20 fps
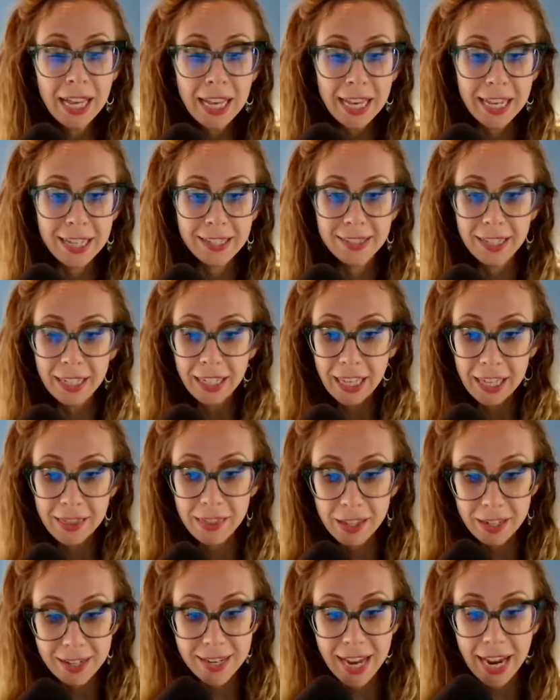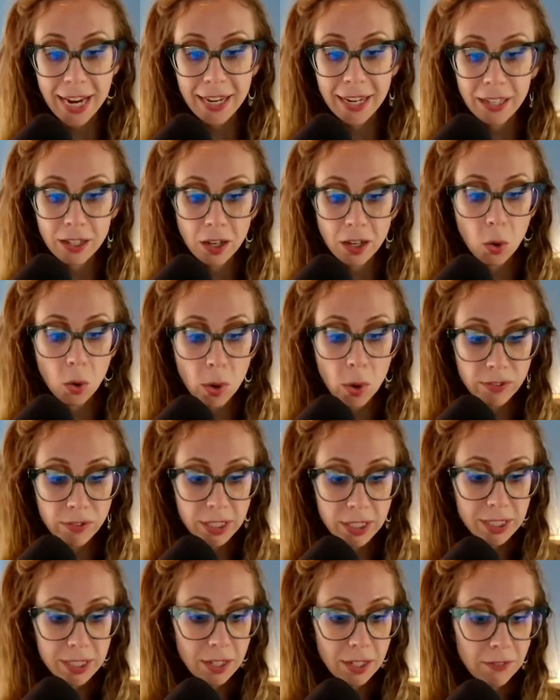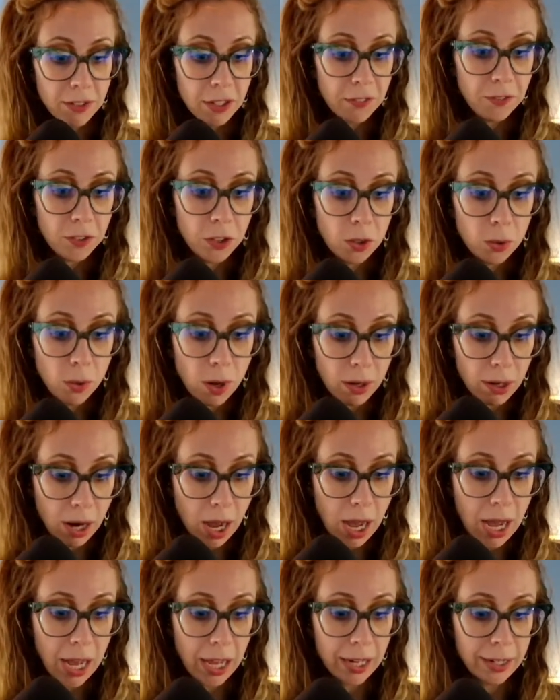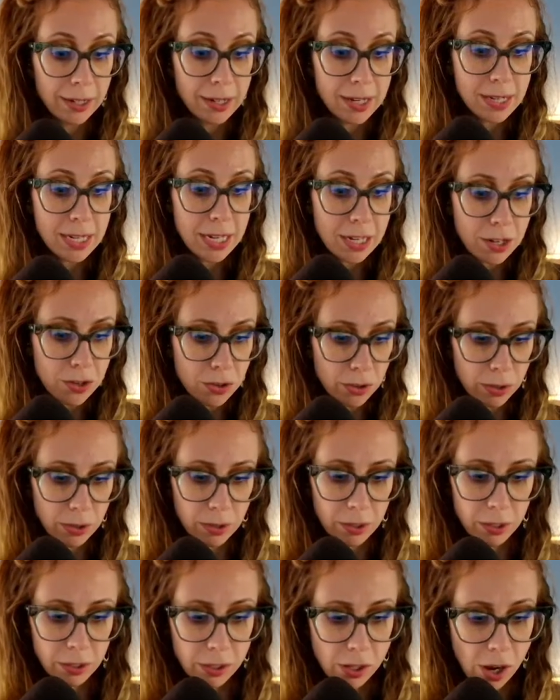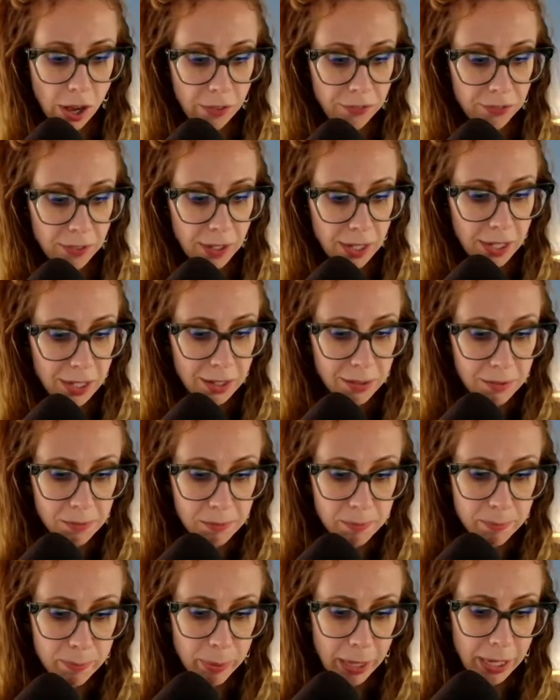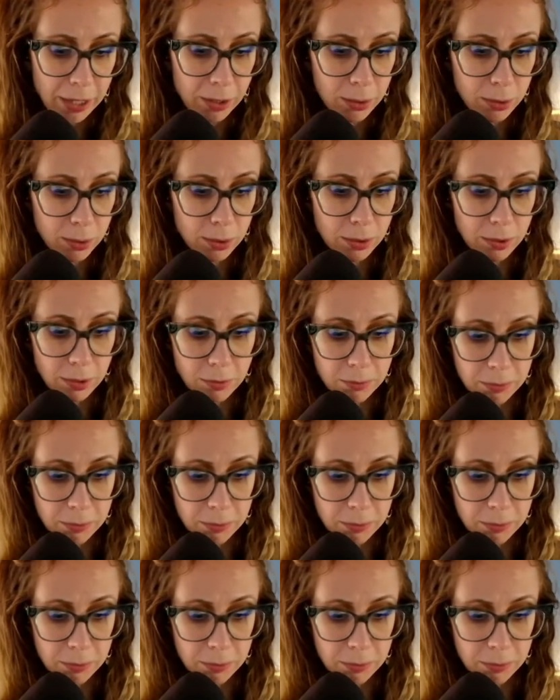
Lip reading: is like in the dating equivalent of if you are on Tinder or Coffee and Bagel,